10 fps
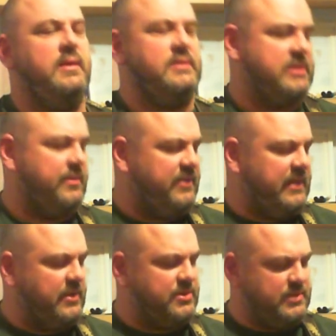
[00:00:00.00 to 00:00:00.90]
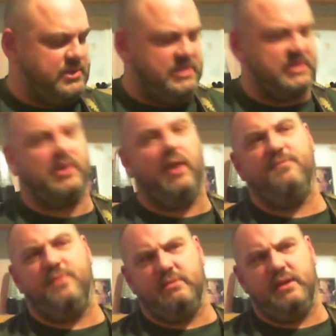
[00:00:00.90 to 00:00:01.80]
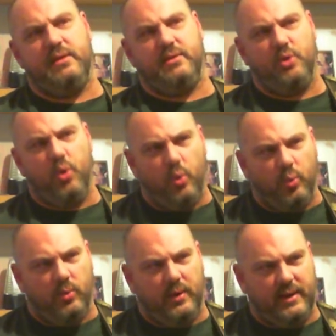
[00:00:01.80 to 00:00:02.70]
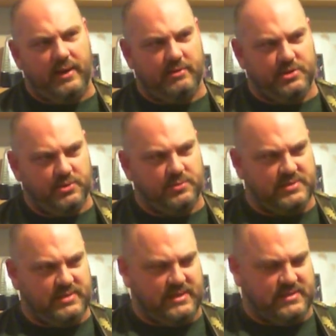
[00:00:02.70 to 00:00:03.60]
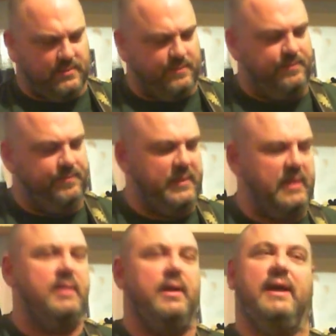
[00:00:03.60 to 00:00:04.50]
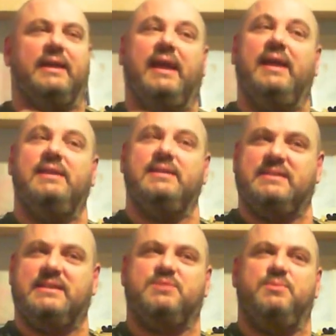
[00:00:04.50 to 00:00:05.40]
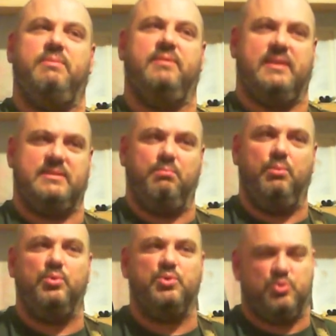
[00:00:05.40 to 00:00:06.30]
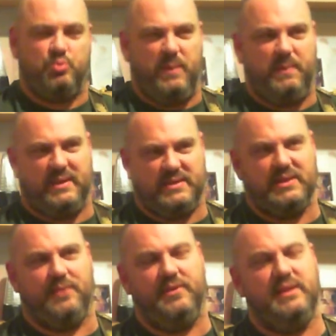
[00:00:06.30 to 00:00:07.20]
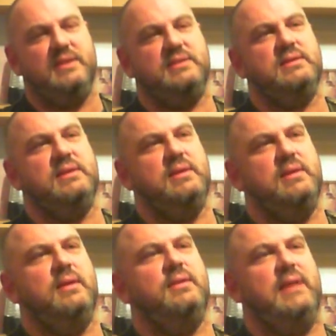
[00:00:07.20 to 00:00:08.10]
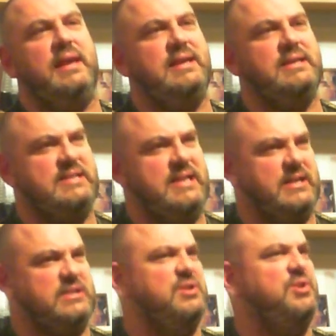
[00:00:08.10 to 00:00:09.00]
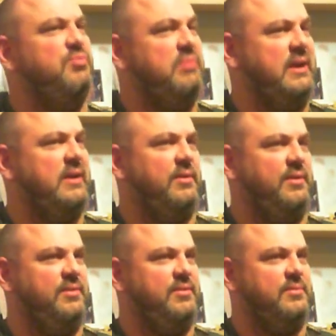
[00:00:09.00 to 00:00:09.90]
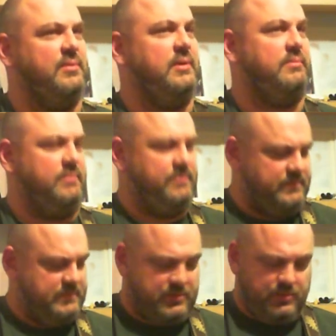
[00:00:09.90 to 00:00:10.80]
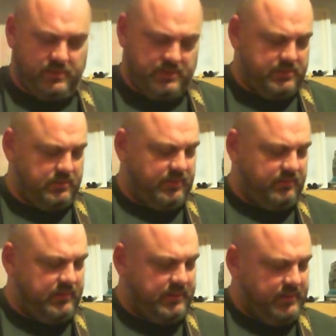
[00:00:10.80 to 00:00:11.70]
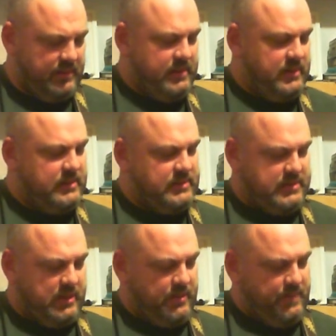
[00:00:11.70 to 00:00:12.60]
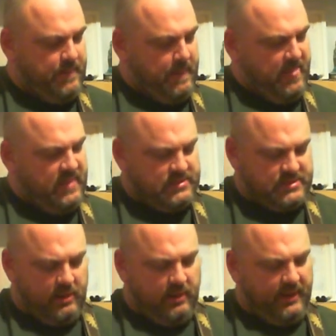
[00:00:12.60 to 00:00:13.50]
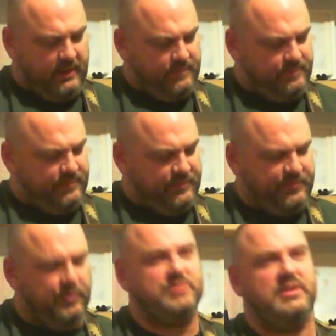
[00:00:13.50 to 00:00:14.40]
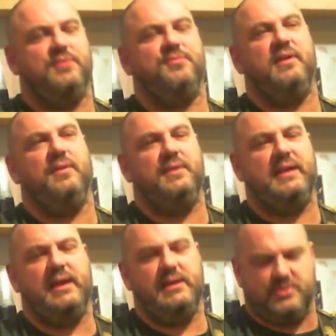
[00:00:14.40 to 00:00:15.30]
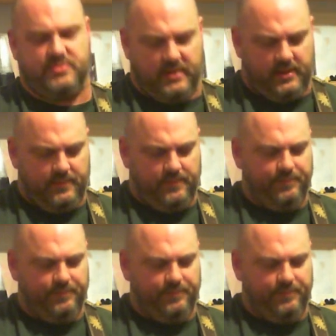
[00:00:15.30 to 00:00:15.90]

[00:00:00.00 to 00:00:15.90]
Something else which is a very cool Eric Johnsonism, again it's that sweeping, there's more sweeping stuff in his licks than you realise. It's quite shocking really. So starting with the 14th fret on the A string,